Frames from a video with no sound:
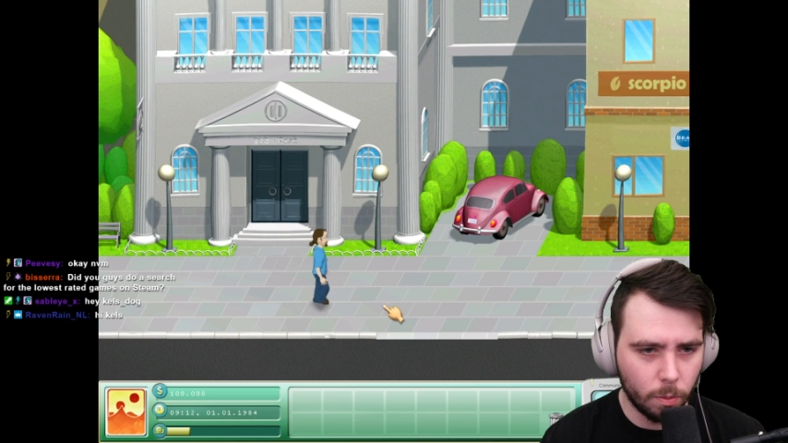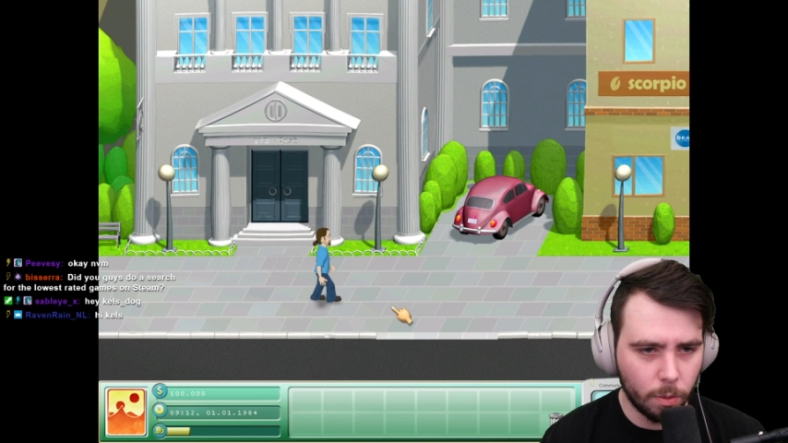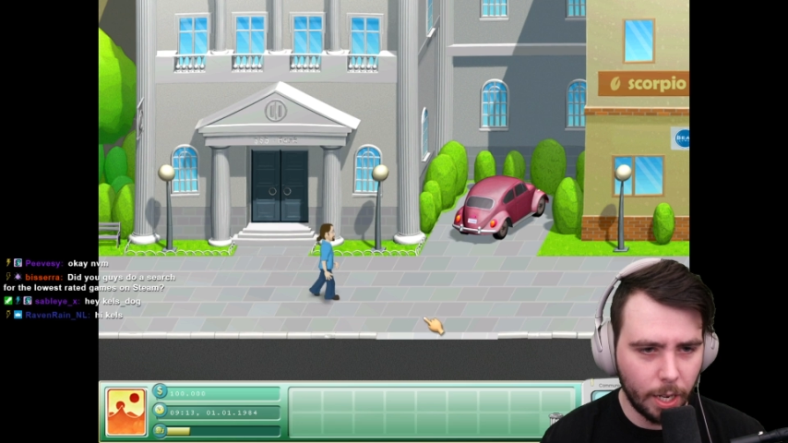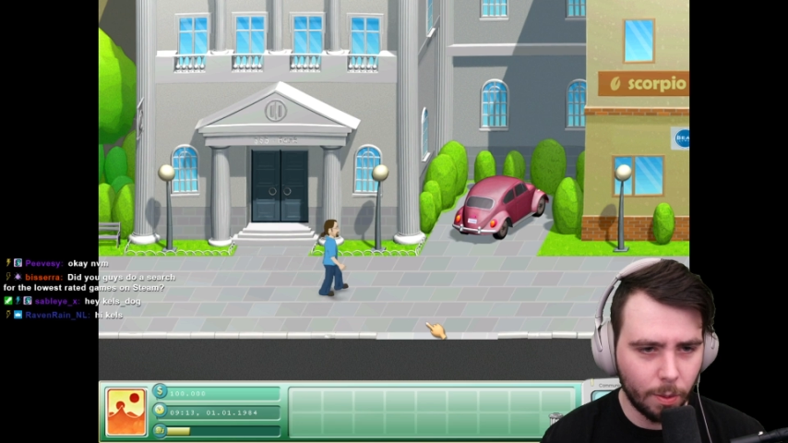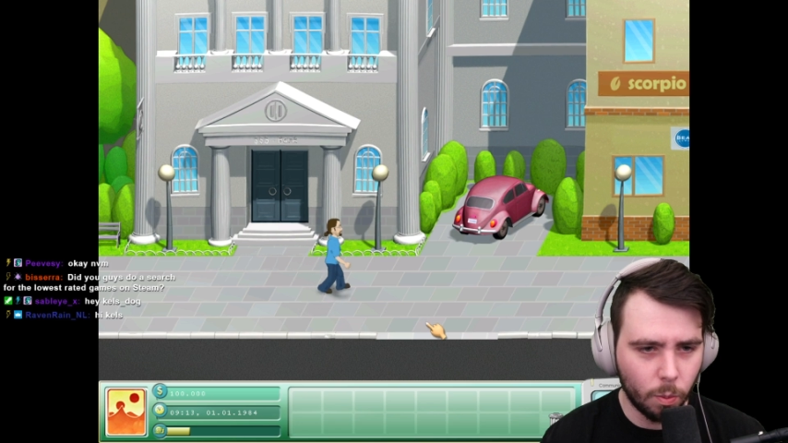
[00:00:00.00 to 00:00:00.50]

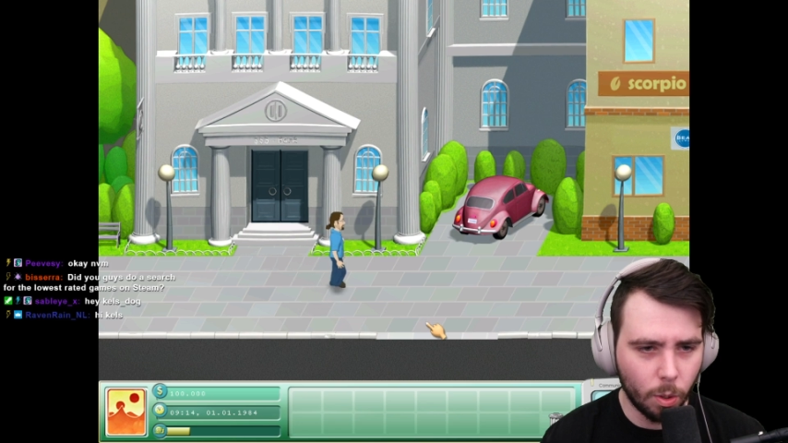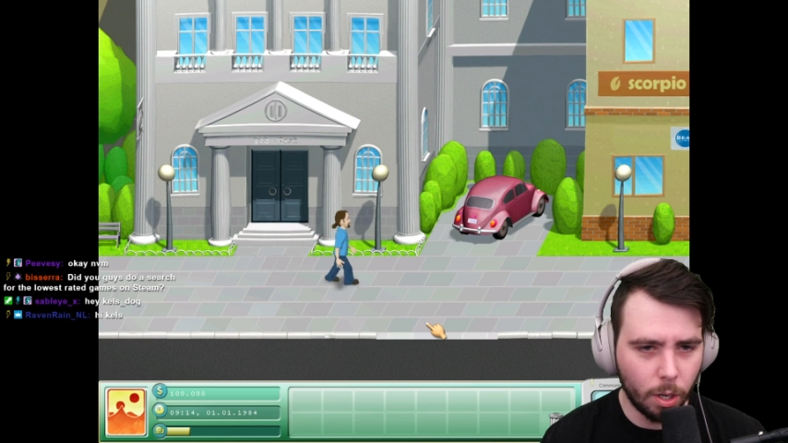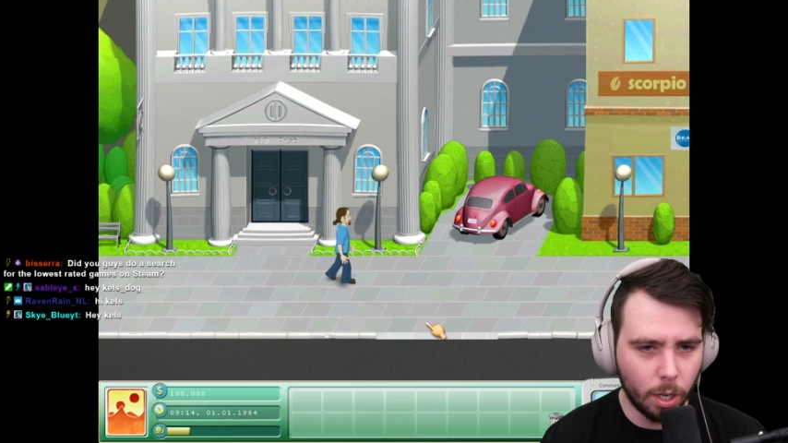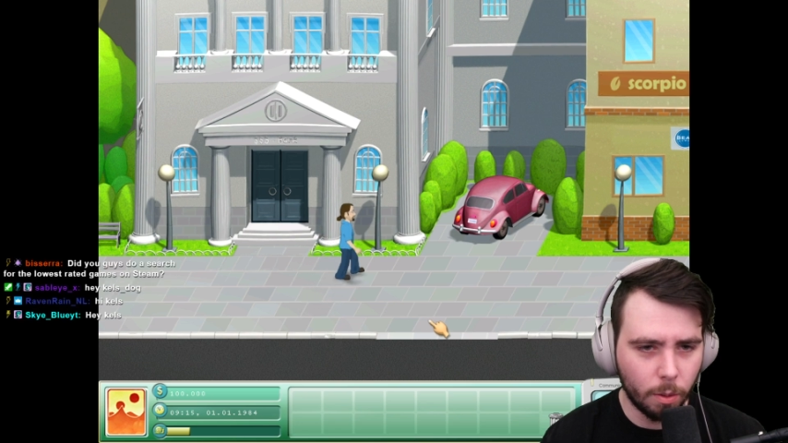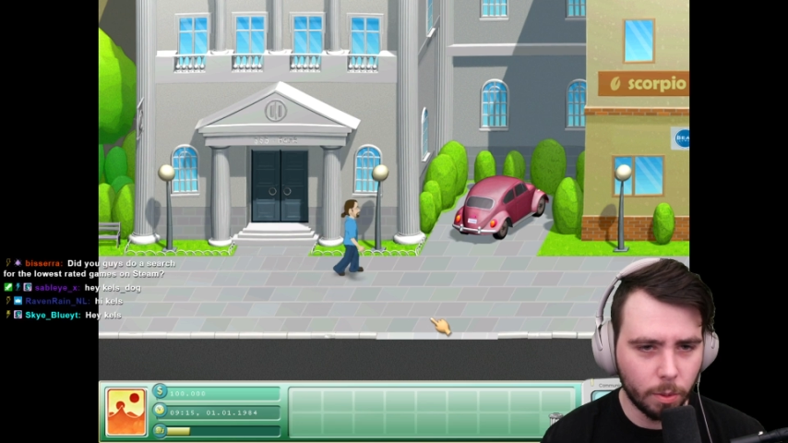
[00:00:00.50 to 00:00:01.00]
I... I
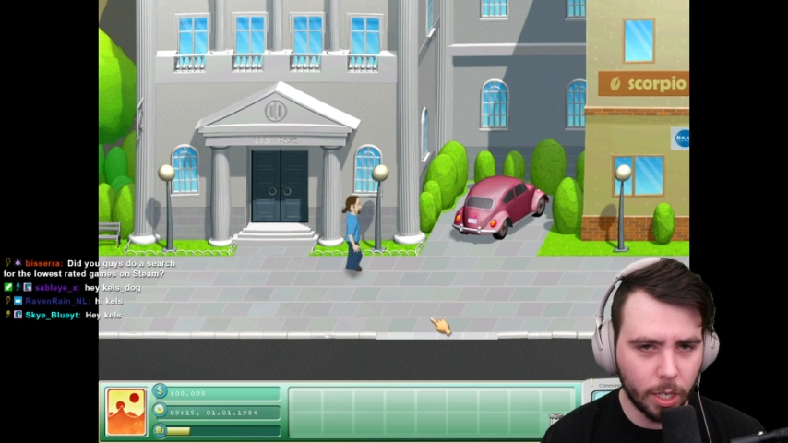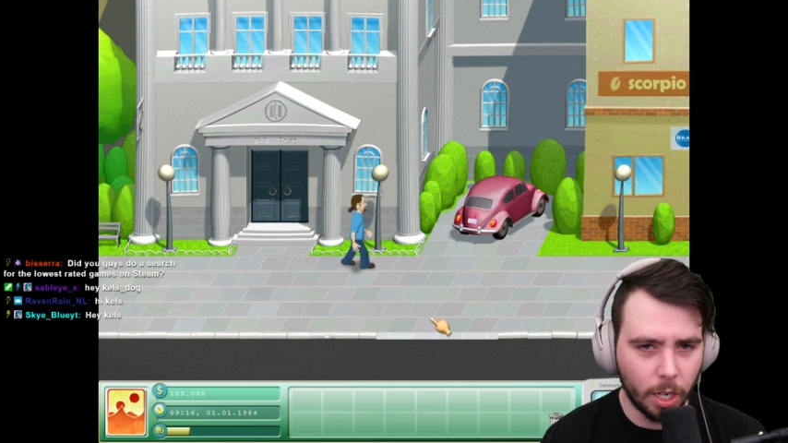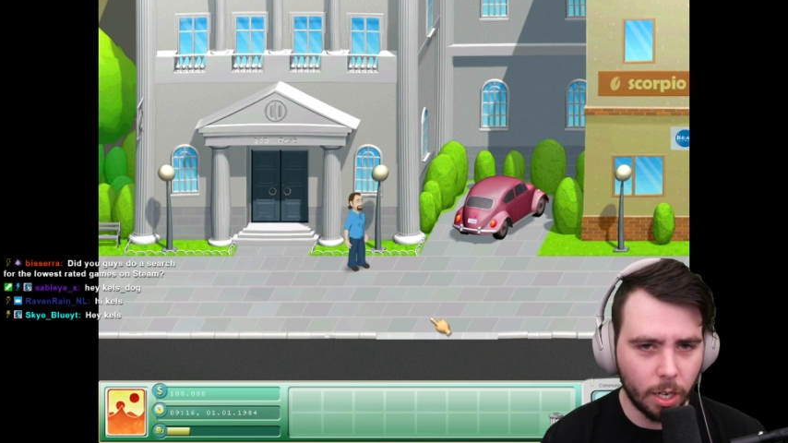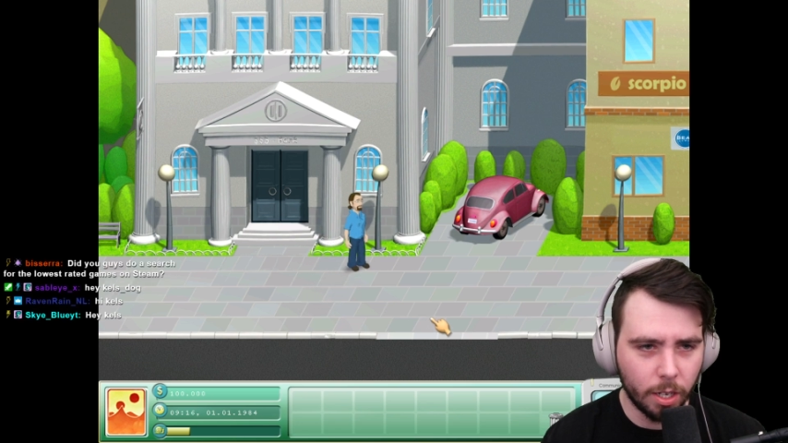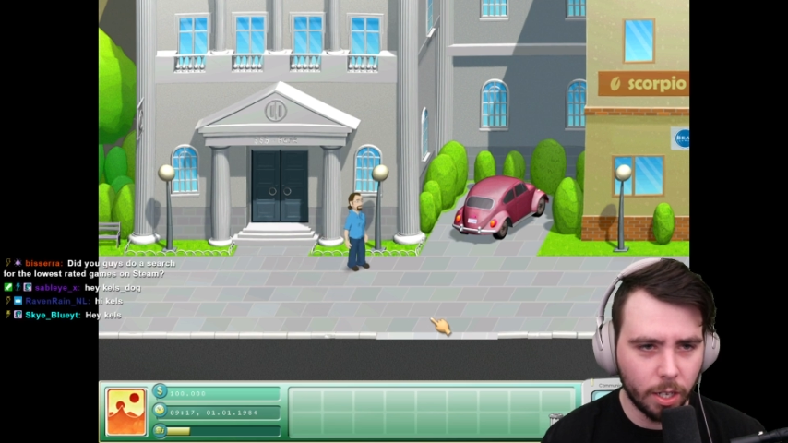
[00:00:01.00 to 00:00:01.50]
oh
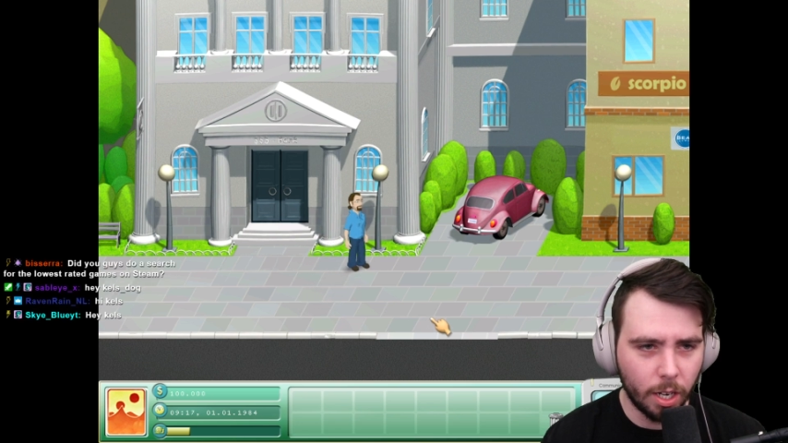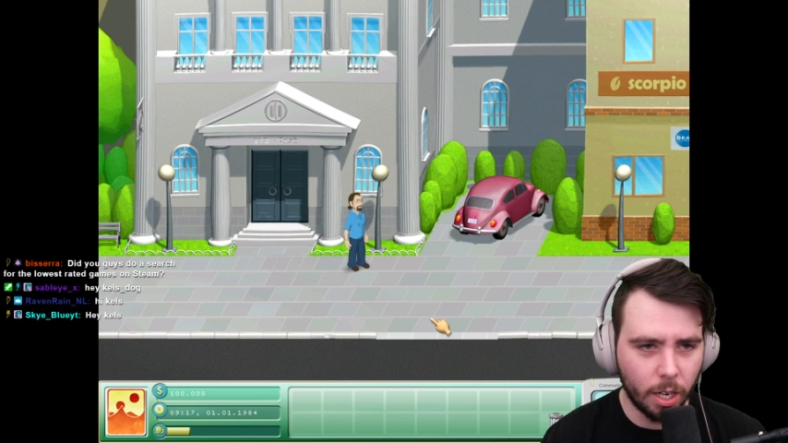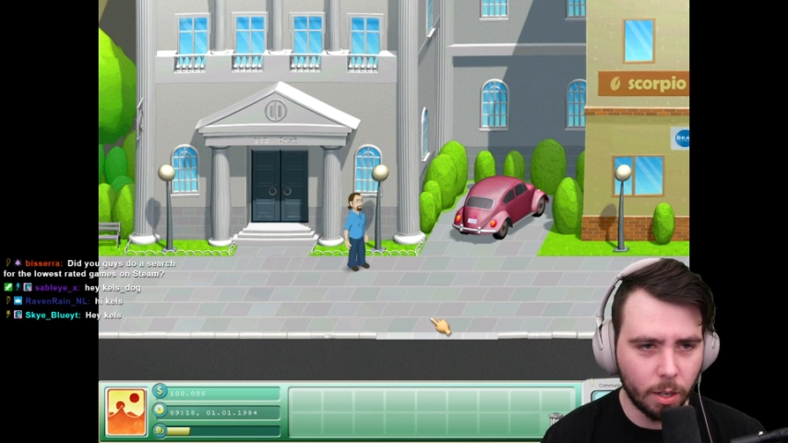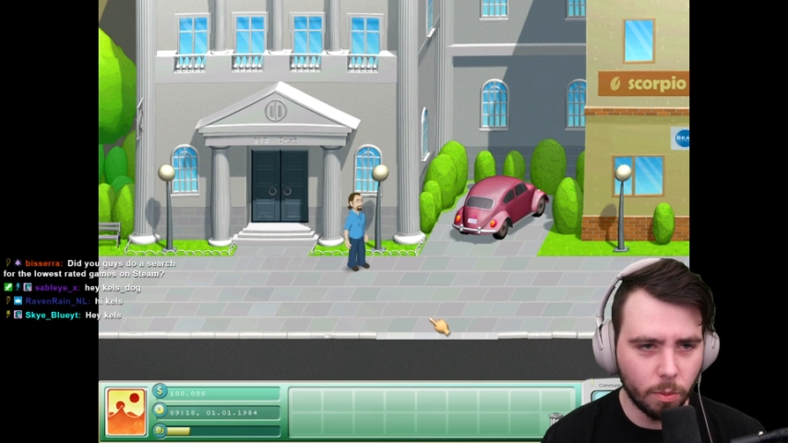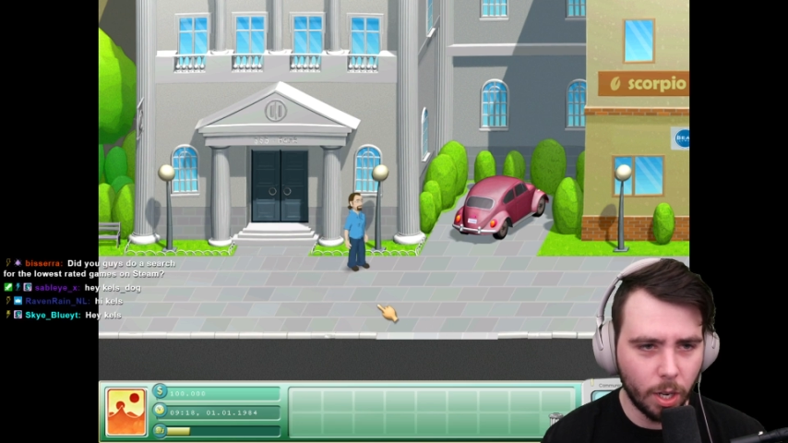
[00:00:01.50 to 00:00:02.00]
God.
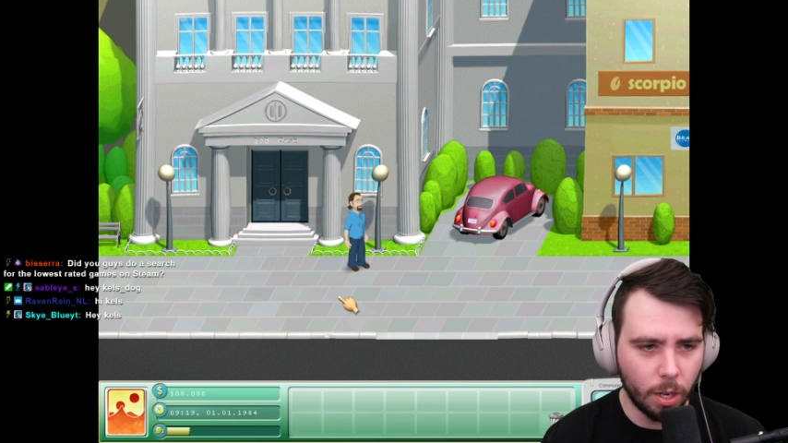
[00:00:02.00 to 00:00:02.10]
Oh,